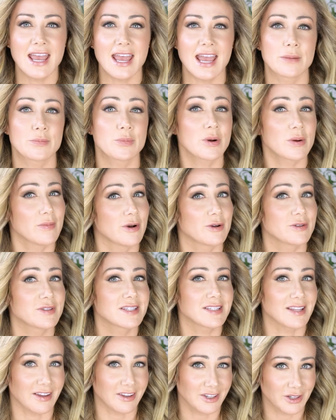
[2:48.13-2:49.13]
and promotes
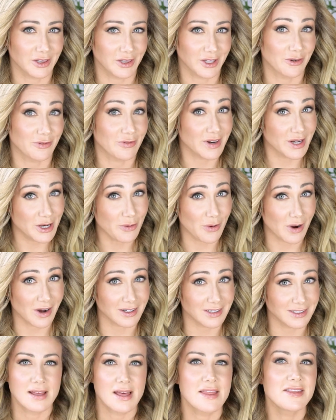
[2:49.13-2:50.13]
cellular
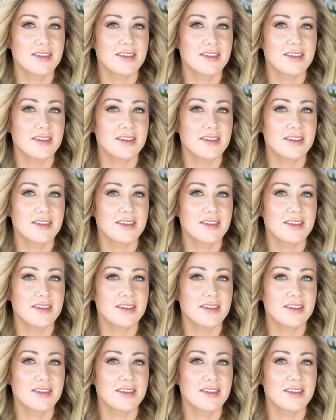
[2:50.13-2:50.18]
renewal.